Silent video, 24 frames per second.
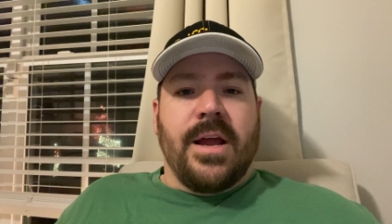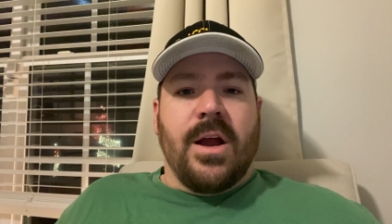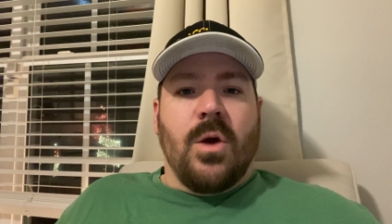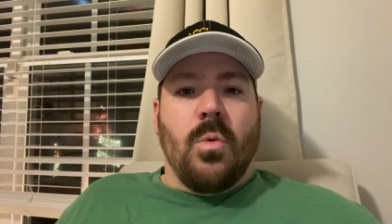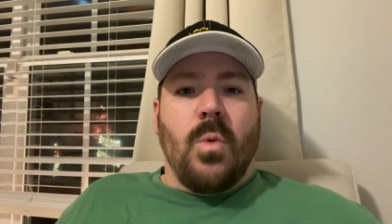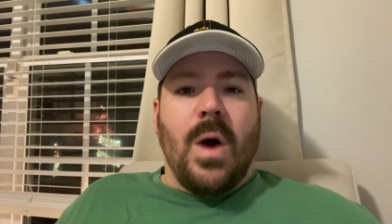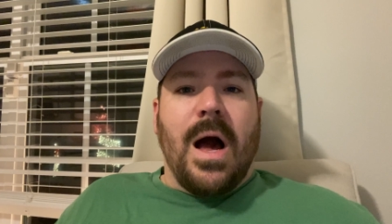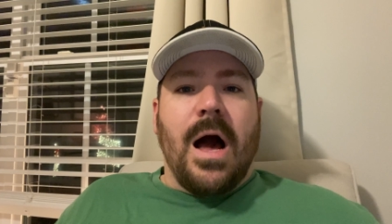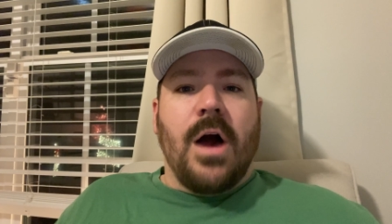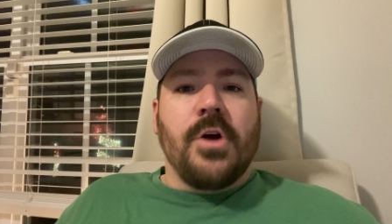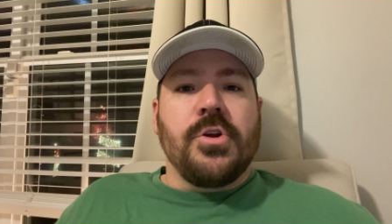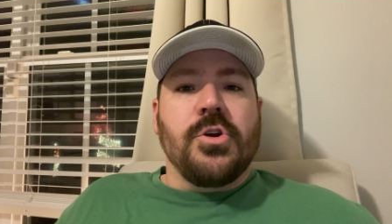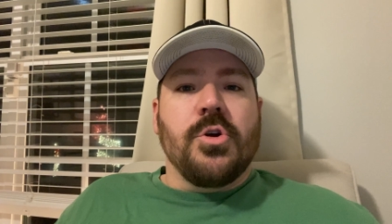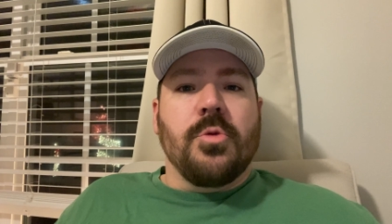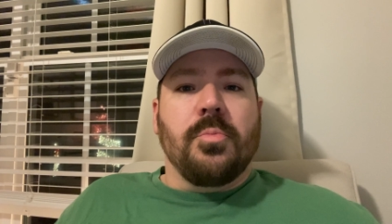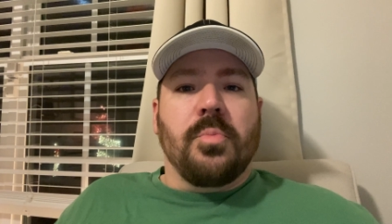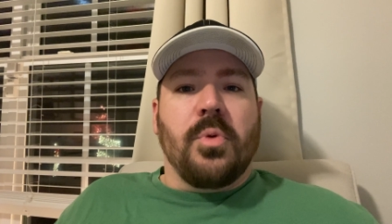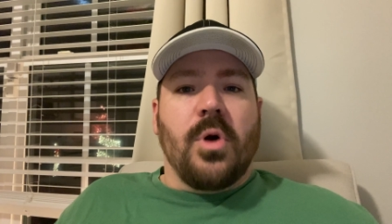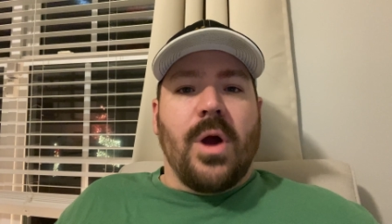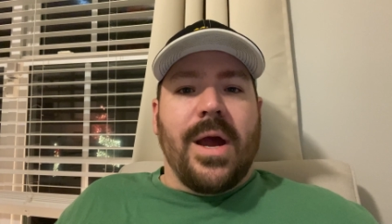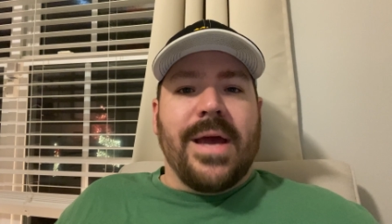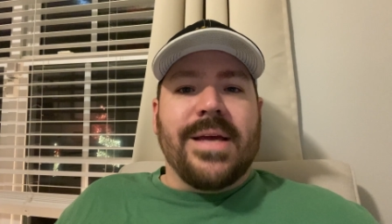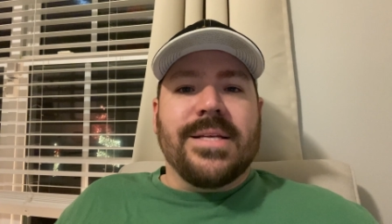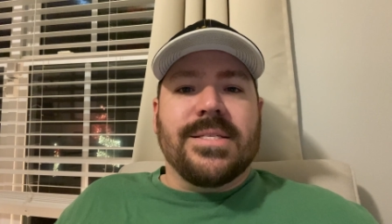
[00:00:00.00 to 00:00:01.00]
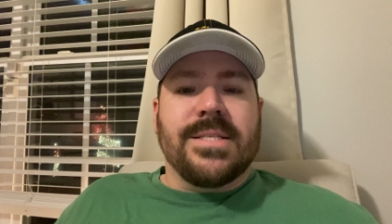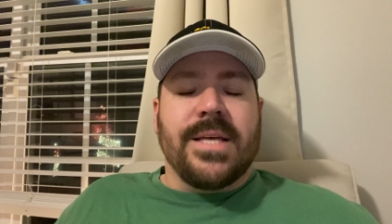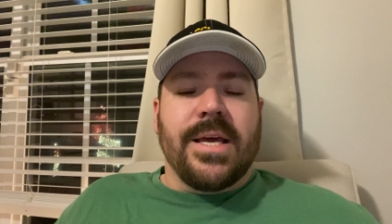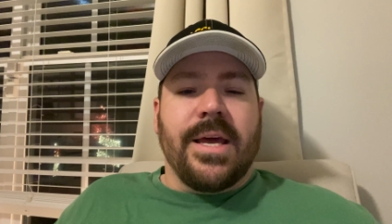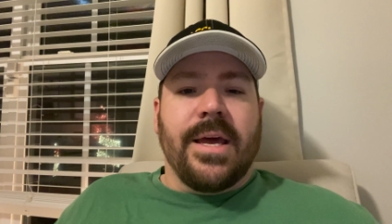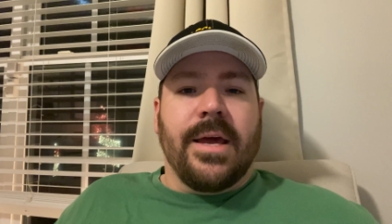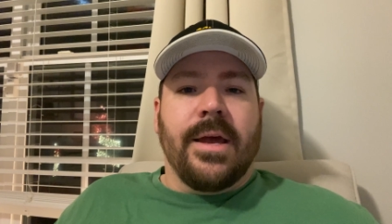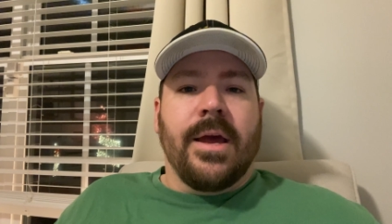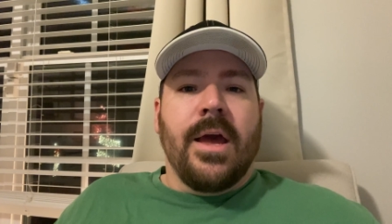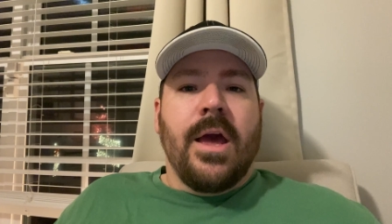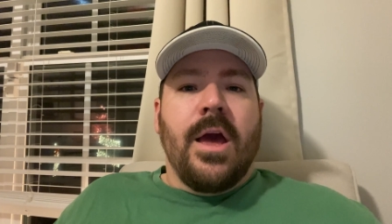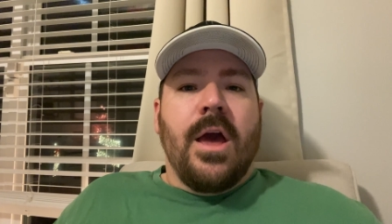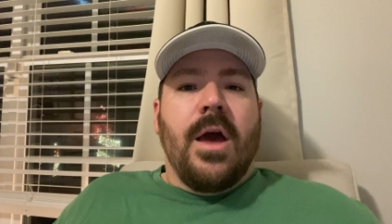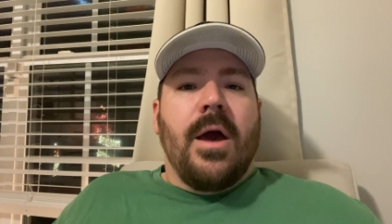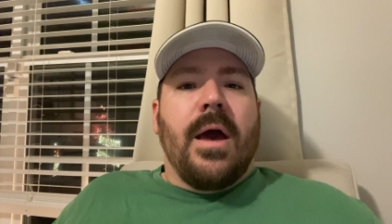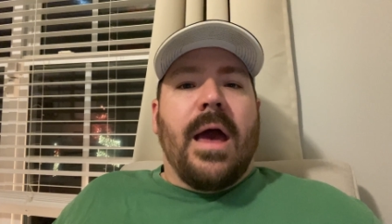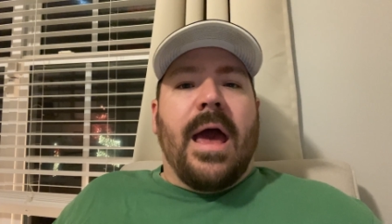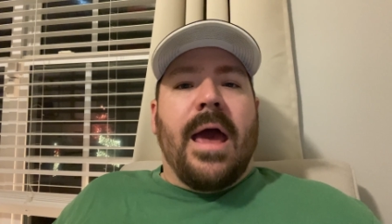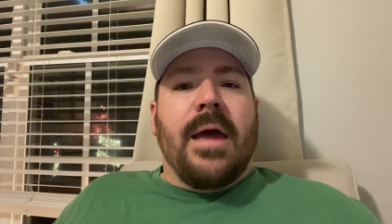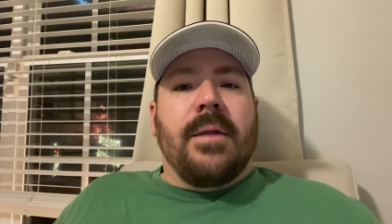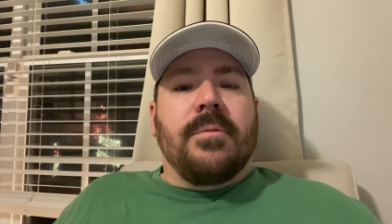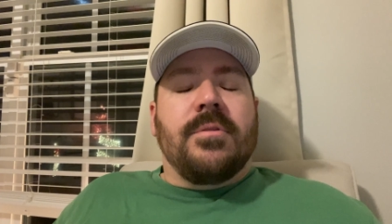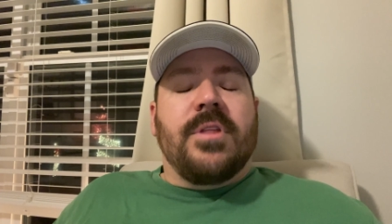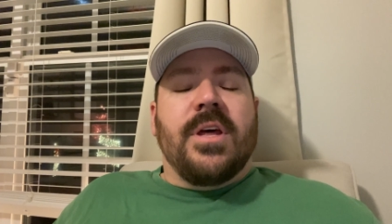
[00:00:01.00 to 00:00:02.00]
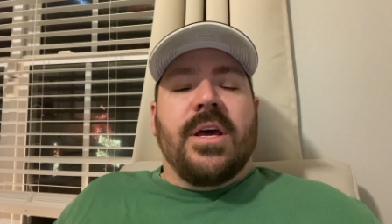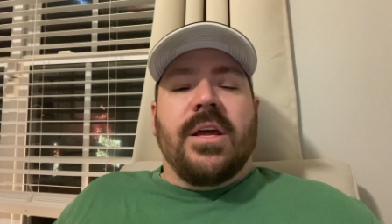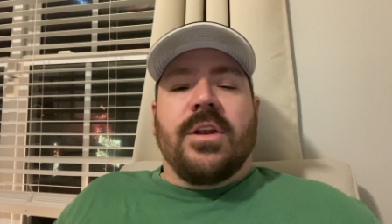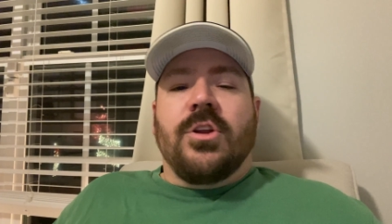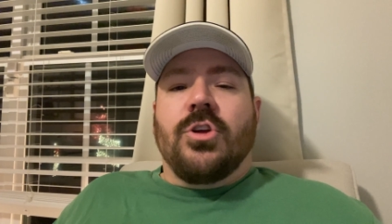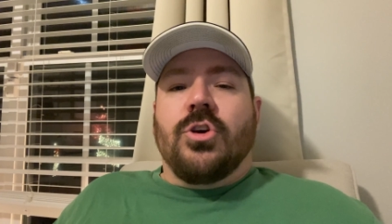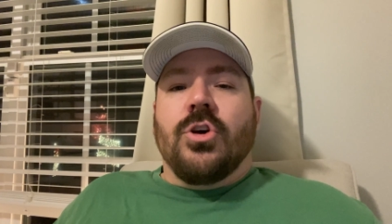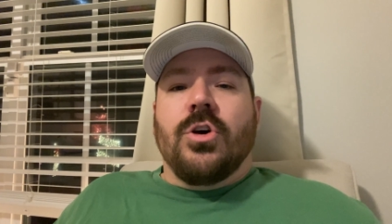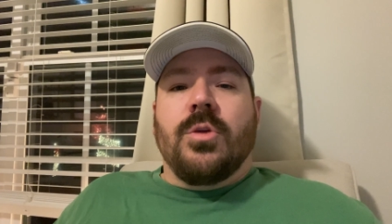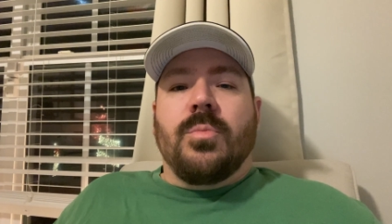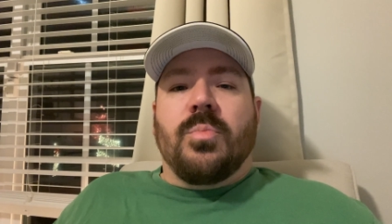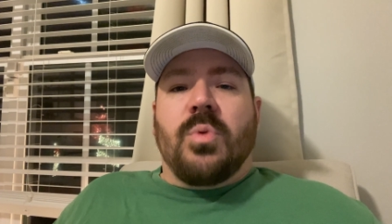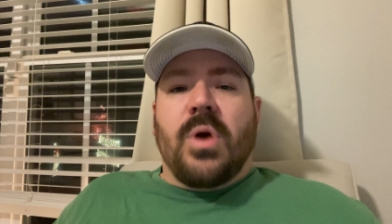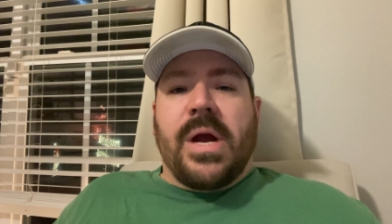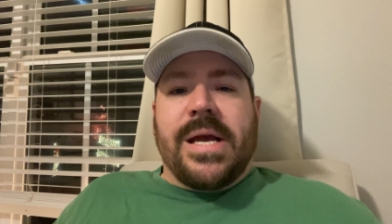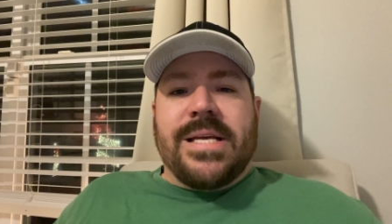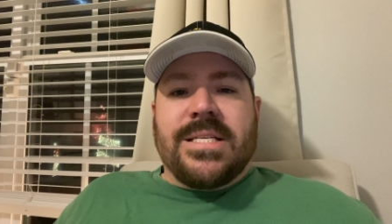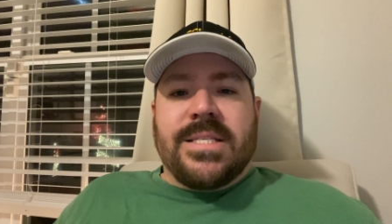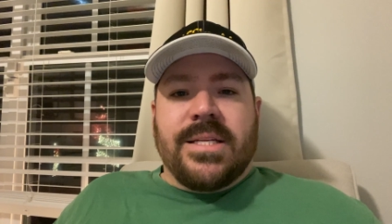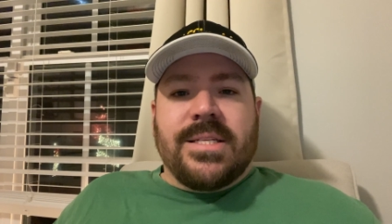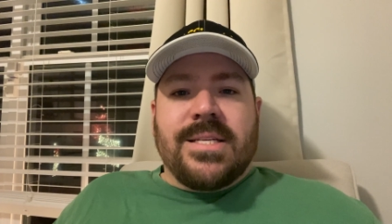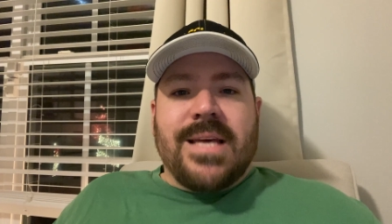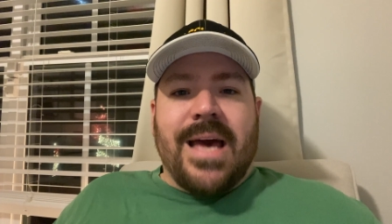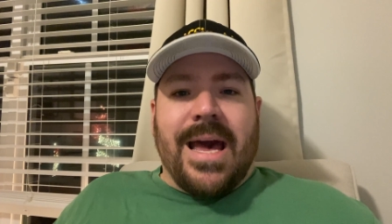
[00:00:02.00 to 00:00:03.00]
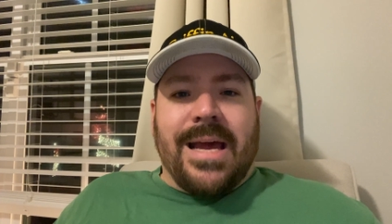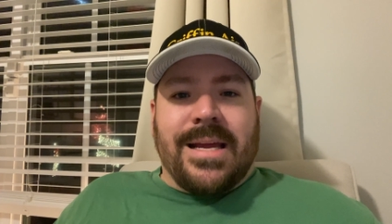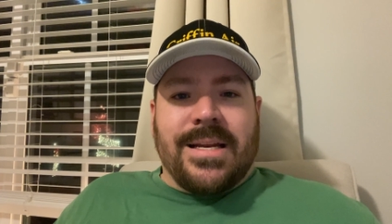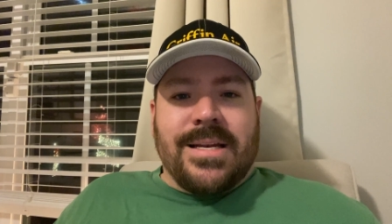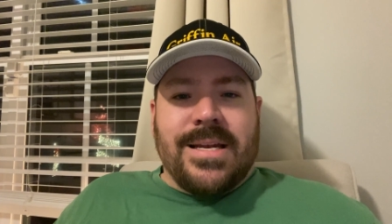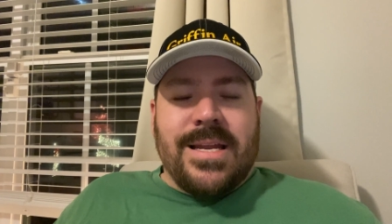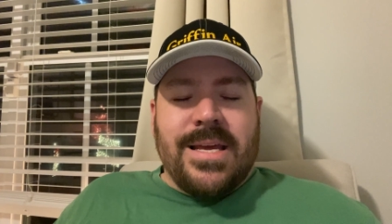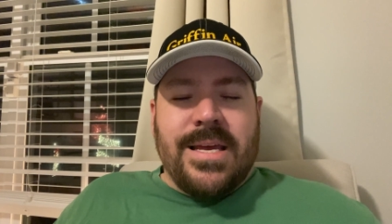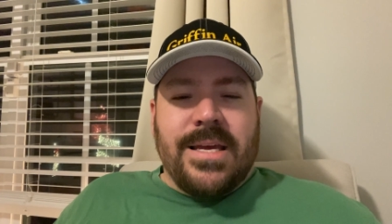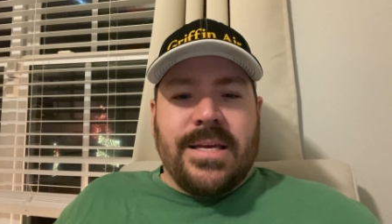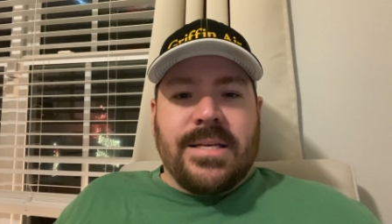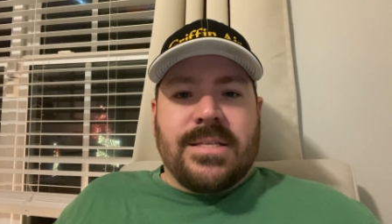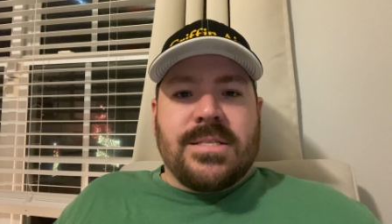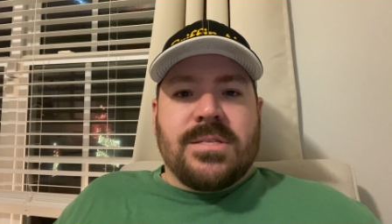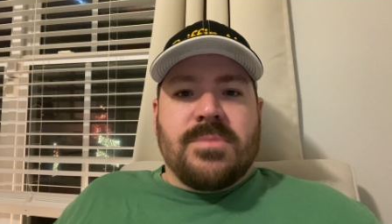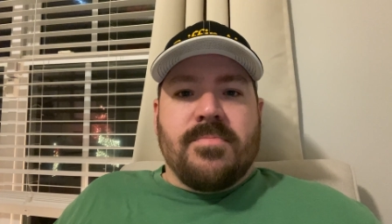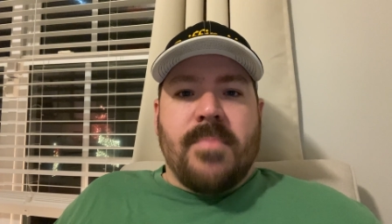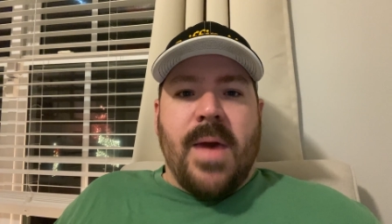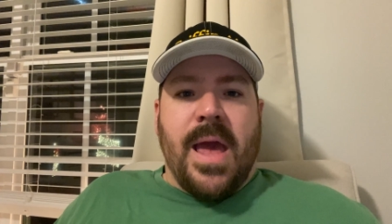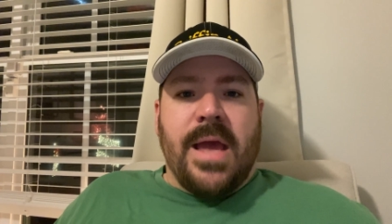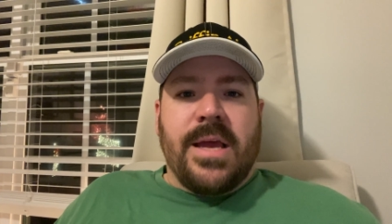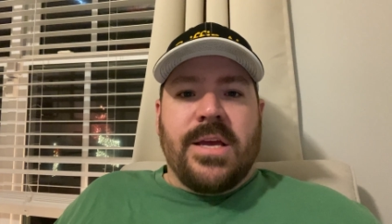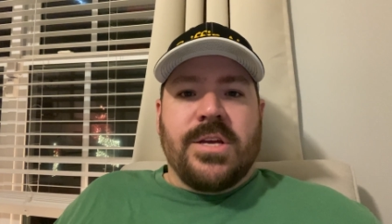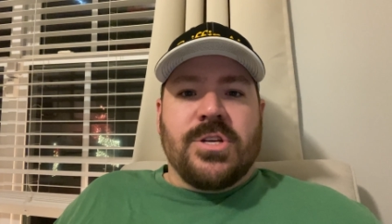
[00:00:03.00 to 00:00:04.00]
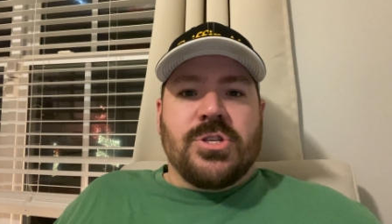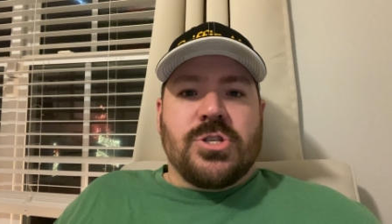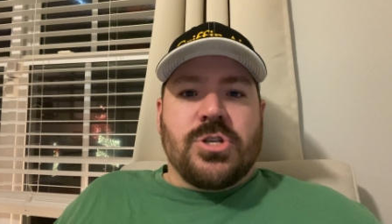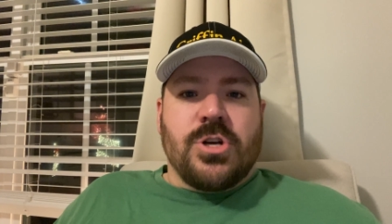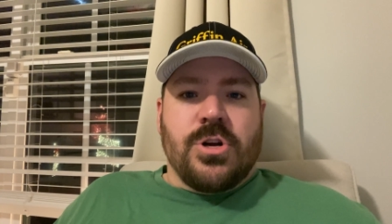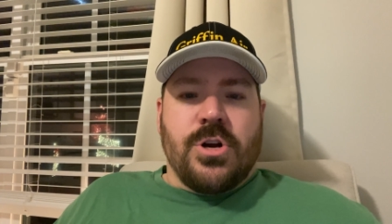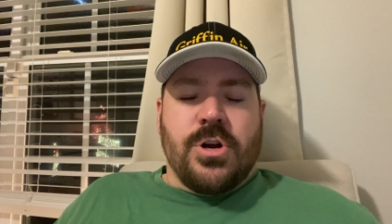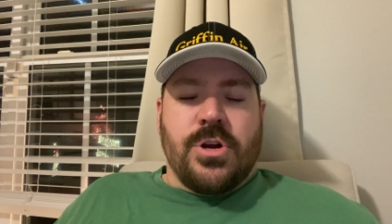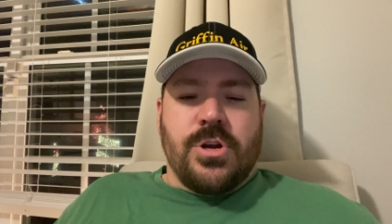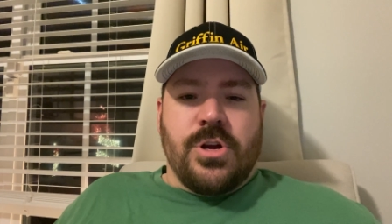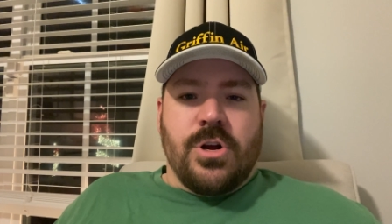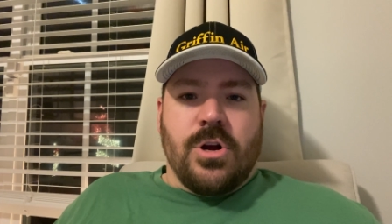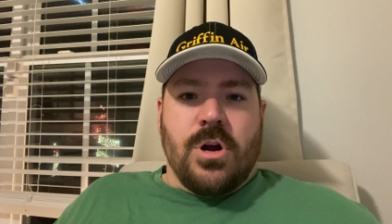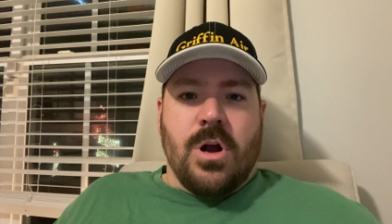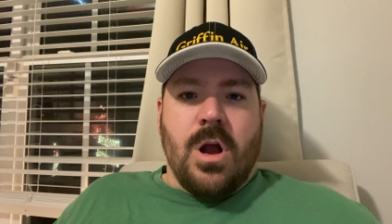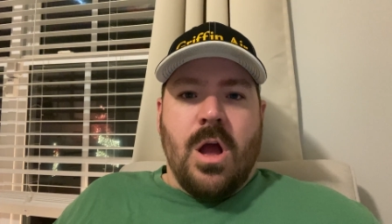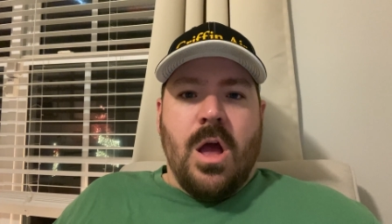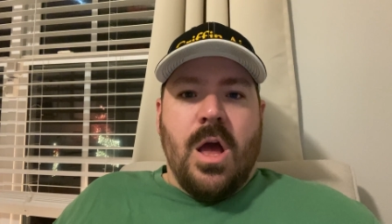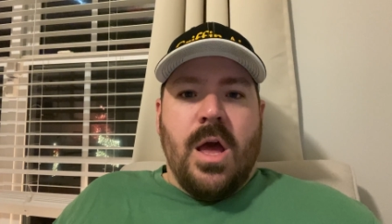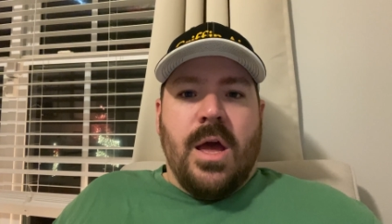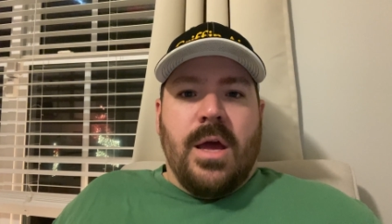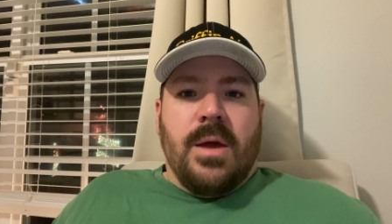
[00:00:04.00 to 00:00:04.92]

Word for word: while you're brazing, and then good brazing techniques, making sure you're